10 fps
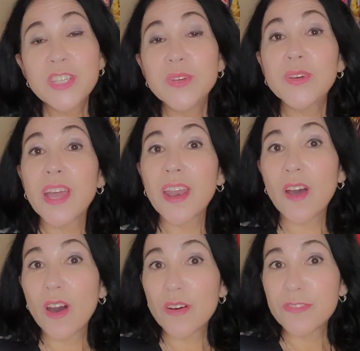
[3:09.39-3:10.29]
you get
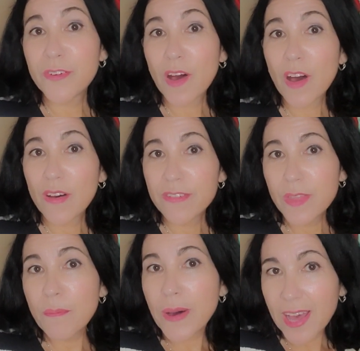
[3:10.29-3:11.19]
off of
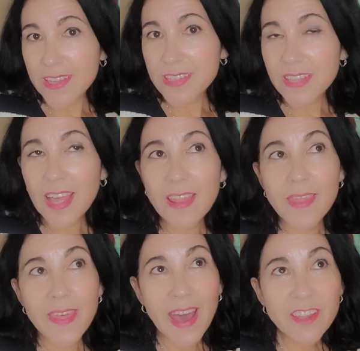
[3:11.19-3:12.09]
the bus,
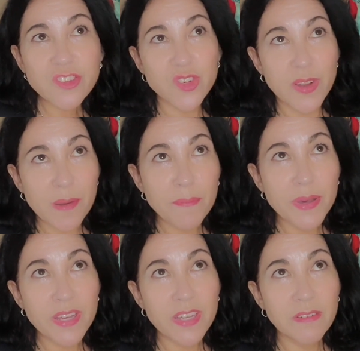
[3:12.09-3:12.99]
and that trip
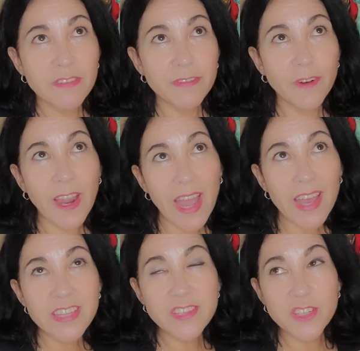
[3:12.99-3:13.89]
for
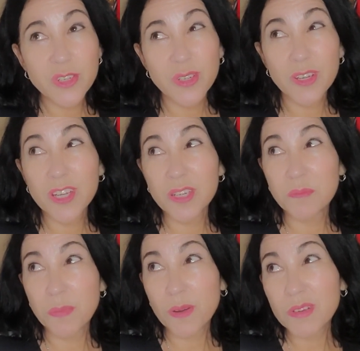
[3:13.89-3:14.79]
us took
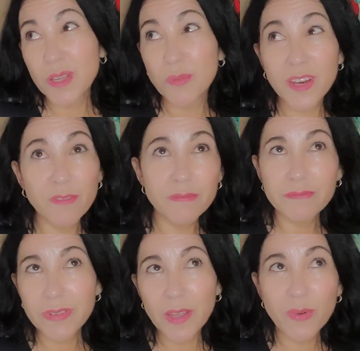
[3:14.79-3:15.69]
probably
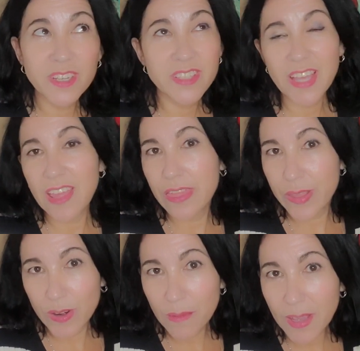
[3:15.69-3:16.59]
I want to say
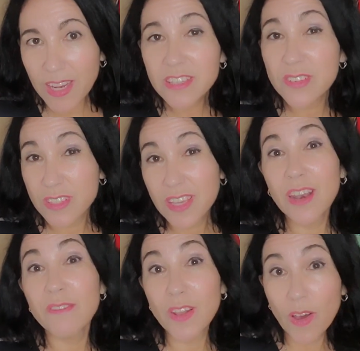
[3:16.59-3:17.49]
30 minutes. So it's
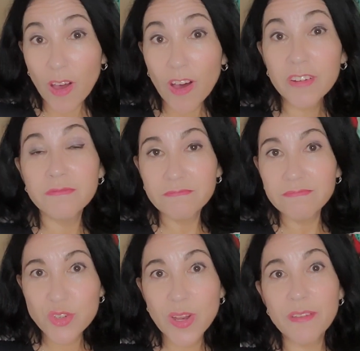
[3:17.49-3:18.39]
kind of a long
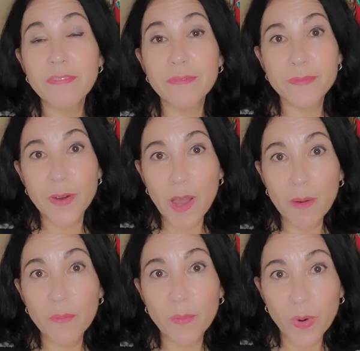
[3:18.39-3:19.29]
trip
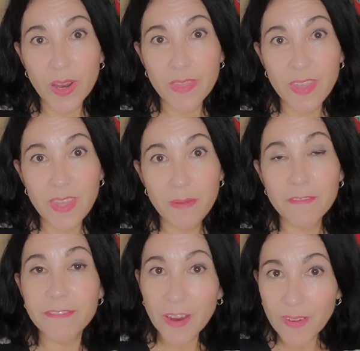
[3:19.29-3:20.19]
from where the
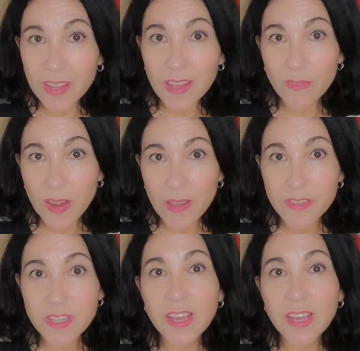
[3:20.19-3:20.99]
ferry arrives